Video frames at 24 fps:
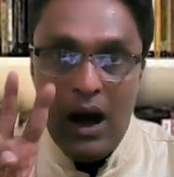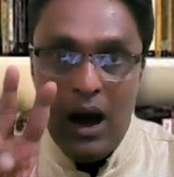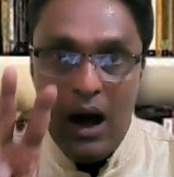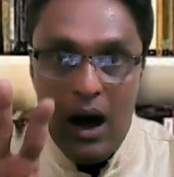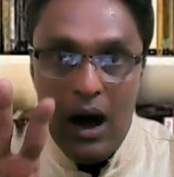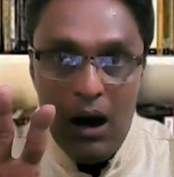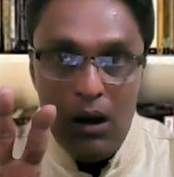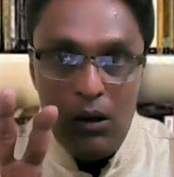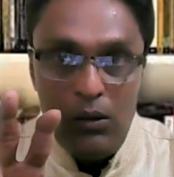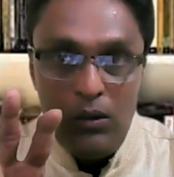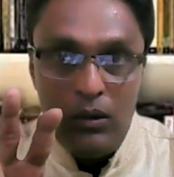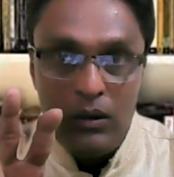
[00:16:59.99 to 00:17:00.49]

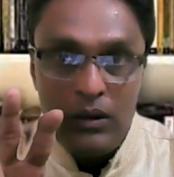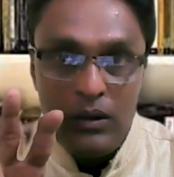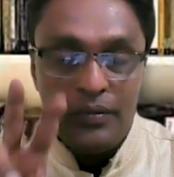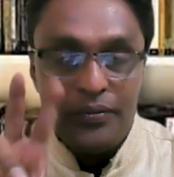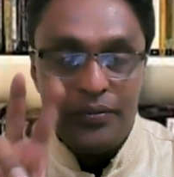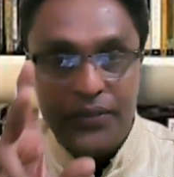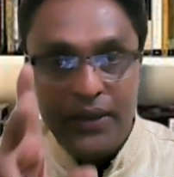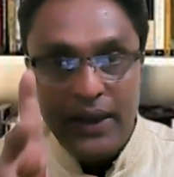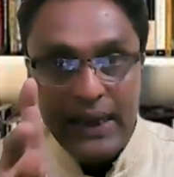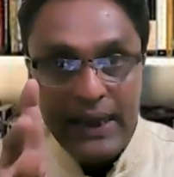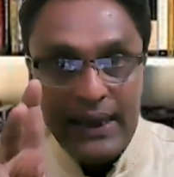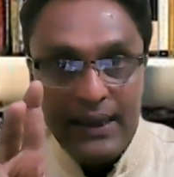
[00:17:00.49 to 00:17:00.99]
How
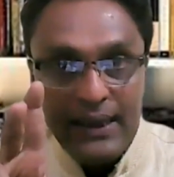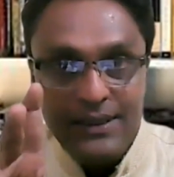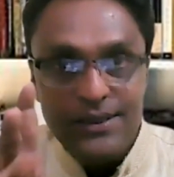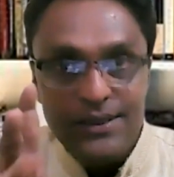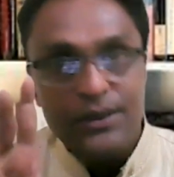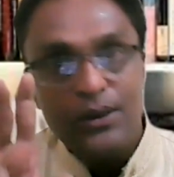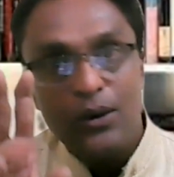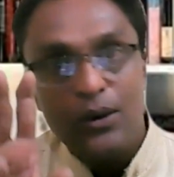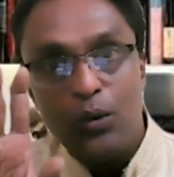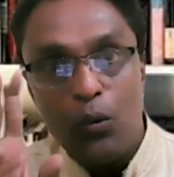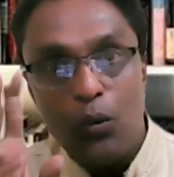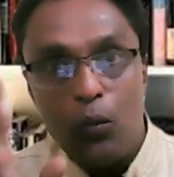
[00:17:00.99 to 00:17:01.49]

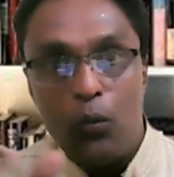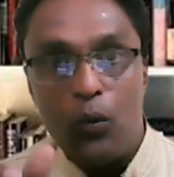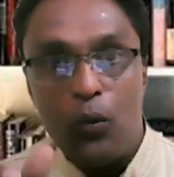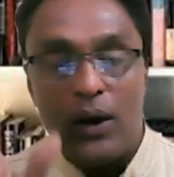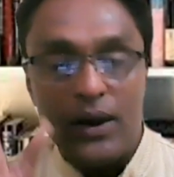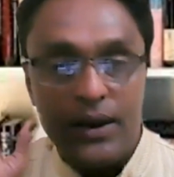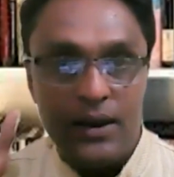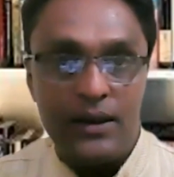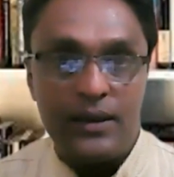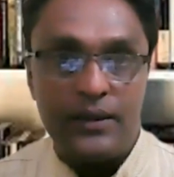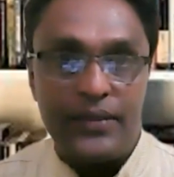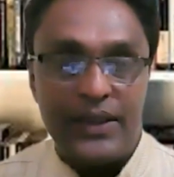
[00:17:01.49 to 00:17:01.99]
things
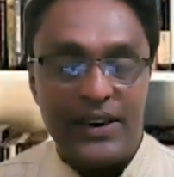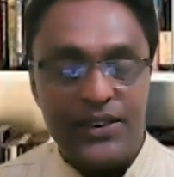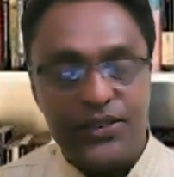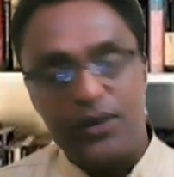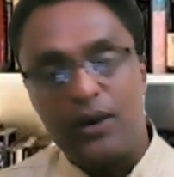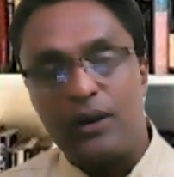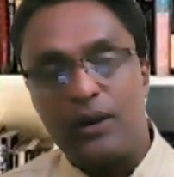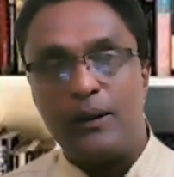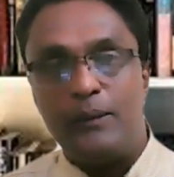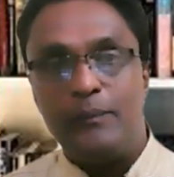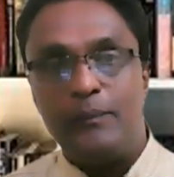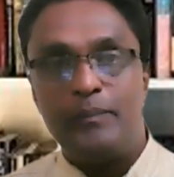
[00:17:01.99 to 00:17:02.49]
work. That's
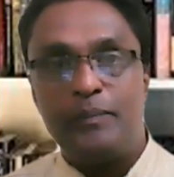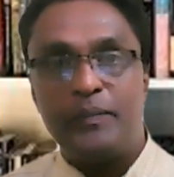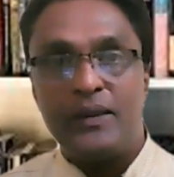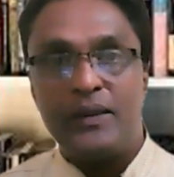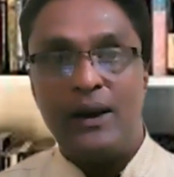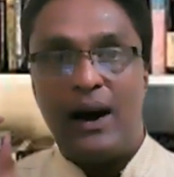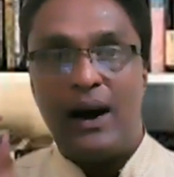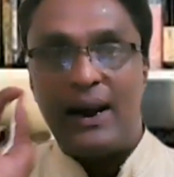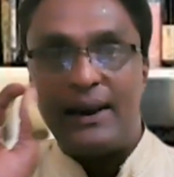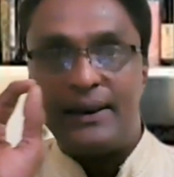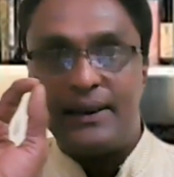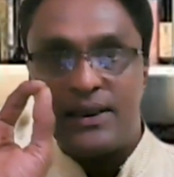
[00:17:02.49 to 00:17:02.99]
all.
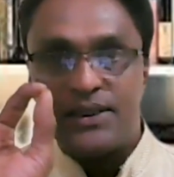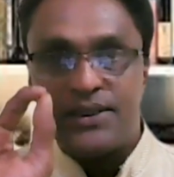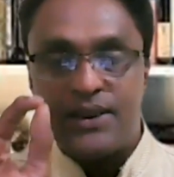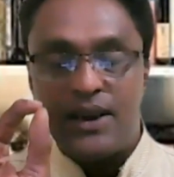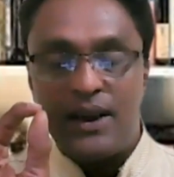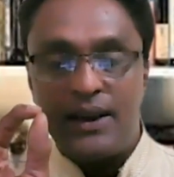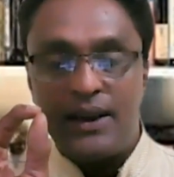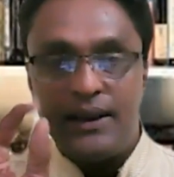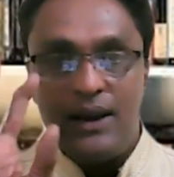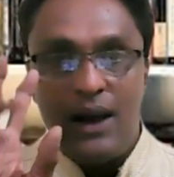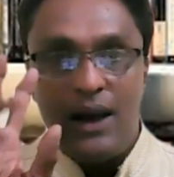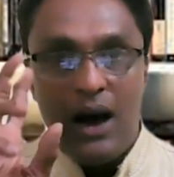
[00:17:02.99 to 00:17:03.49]

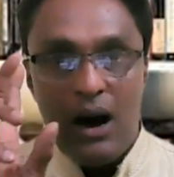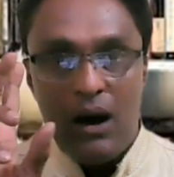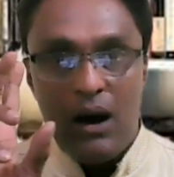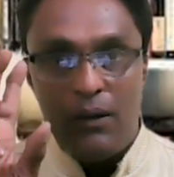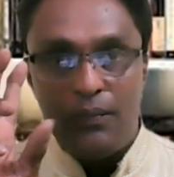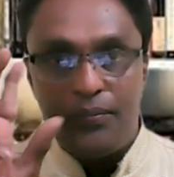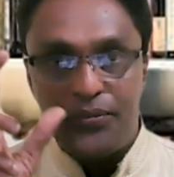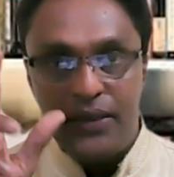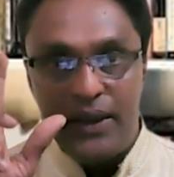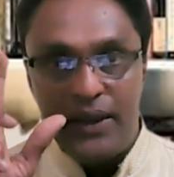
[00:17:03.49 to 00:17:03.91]
Understanding how